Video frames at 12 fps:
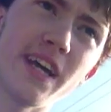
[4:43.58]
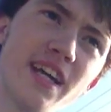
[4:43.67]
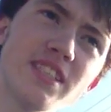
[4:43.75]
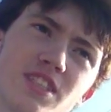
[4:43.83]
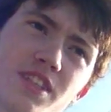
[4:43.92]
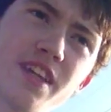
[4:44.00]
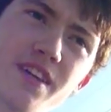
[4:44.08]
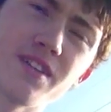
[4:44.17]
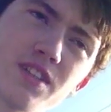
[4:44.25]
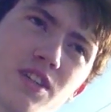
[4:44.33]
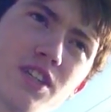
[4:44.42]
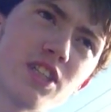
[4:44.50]
Cancer
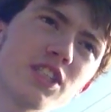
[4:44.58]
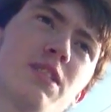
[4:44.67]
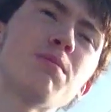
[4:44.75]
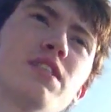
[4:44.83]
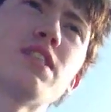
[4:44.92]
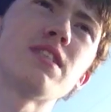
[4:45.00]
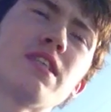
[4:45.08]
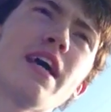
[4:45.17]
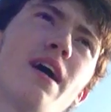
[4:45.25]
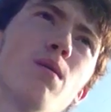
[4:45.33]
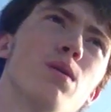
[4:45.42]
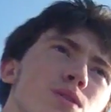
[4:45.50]
thing during Christmas.
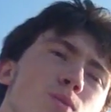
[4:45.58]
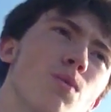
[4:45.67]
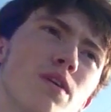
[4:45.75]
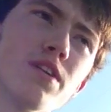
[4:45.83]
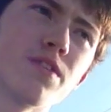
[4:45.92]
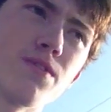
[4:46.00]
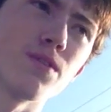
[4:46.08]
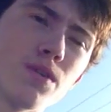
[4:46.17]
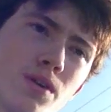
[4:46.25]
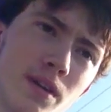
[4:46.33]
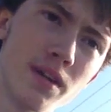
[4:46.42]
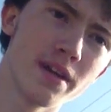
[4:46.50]
That was
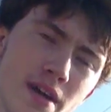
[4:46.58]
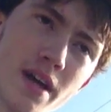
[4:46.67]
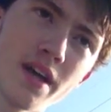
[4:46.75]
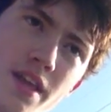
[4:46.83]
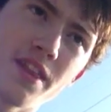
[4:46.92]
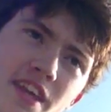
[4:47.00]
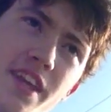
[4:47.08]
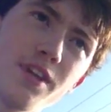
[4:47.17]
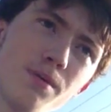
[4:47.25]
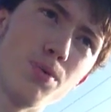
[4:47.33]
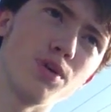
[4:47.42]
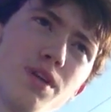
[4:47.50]
wonderful. Thank
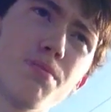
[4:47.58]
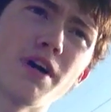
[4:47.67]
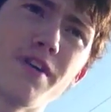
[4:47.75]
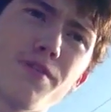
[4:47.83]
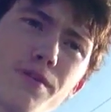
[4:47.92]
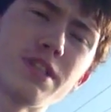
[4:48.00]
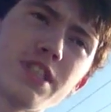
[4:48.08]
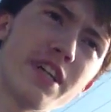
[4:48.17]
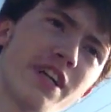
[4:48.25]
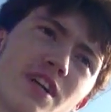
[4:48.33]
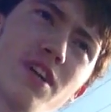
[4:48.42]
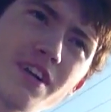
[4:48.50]
you, PewDiePie, for
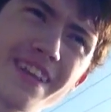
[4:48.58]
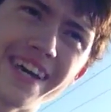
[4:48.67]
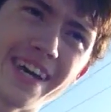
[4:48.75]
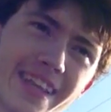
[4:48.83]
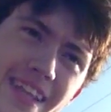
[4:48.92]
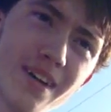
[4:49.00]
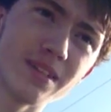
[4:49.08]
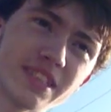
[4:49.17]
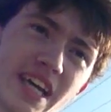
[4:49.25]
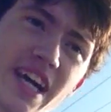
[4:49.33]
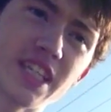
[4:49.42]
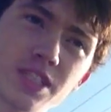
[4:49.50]
sharing all that. That was
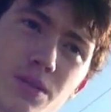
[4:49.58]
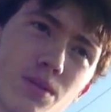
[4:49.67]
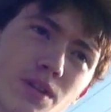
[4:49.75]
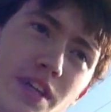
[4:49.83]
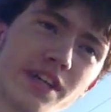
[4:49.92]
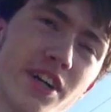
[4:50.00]
actually really